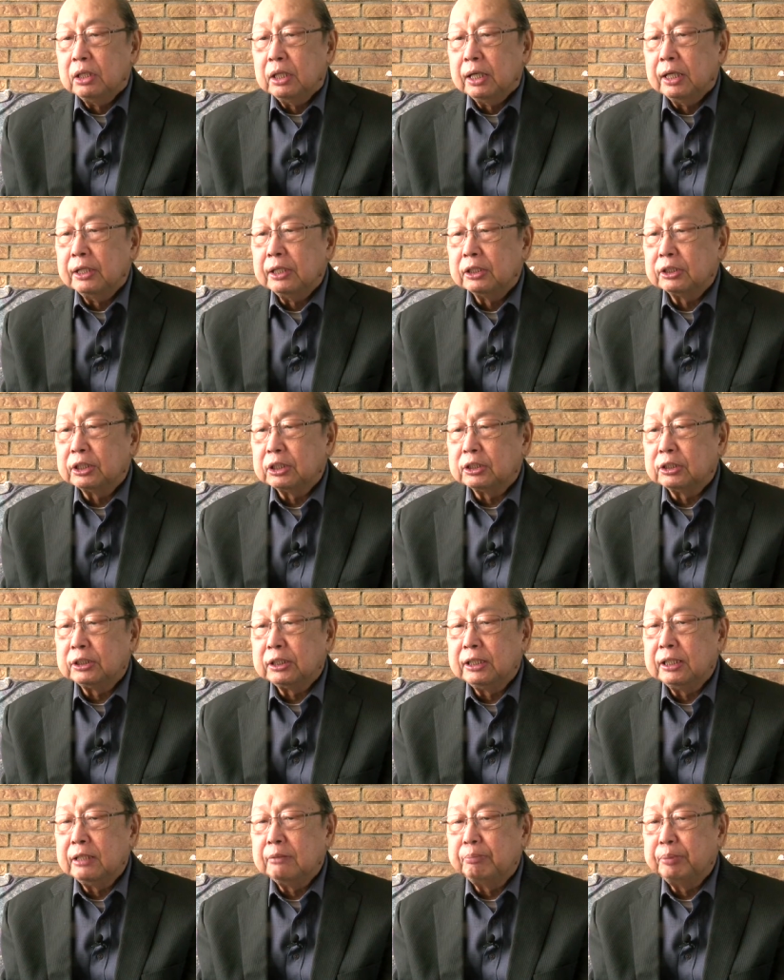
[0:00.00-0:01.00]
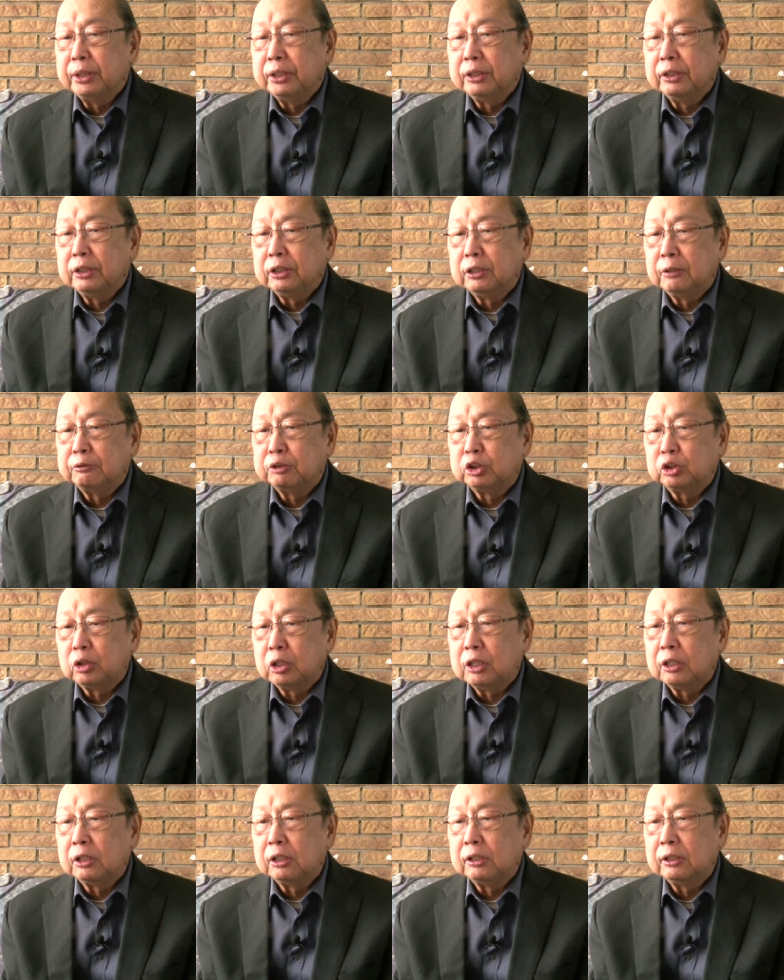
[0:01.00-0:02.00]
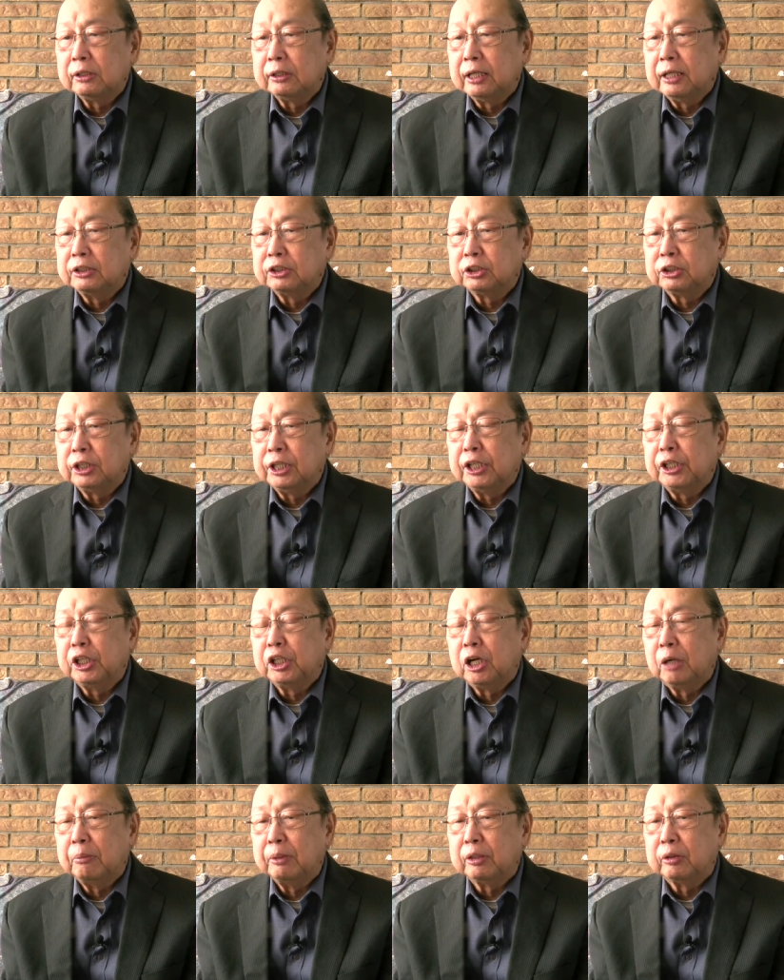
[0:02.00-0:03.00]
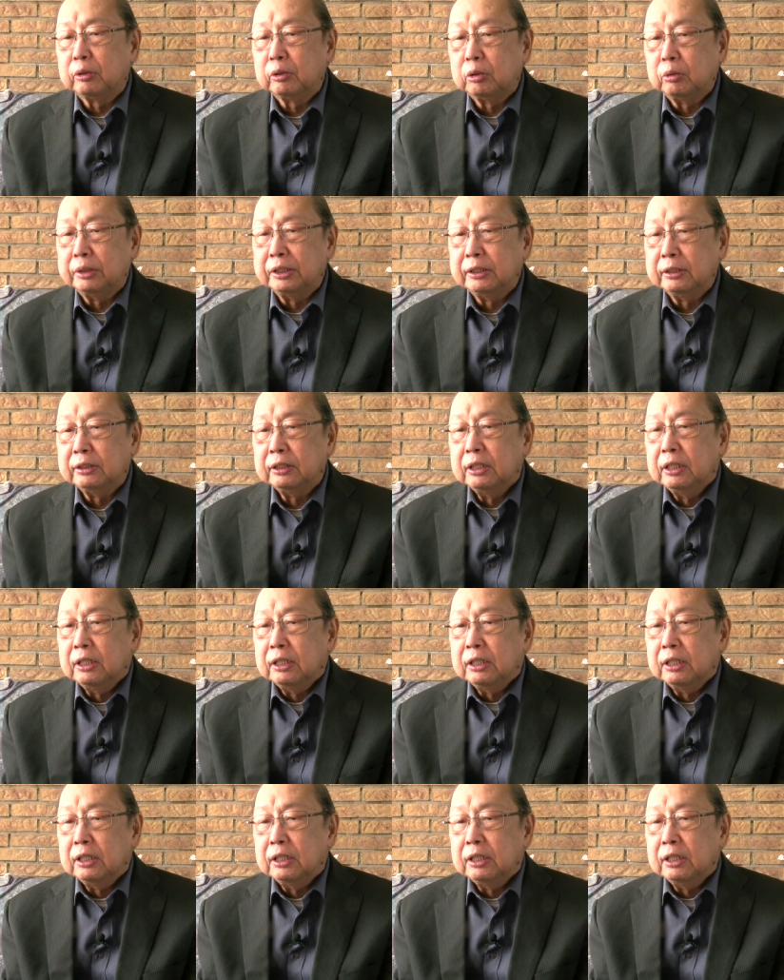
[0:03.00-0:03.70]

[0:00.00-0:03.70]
in the succeeding period of struggle against economic ruin,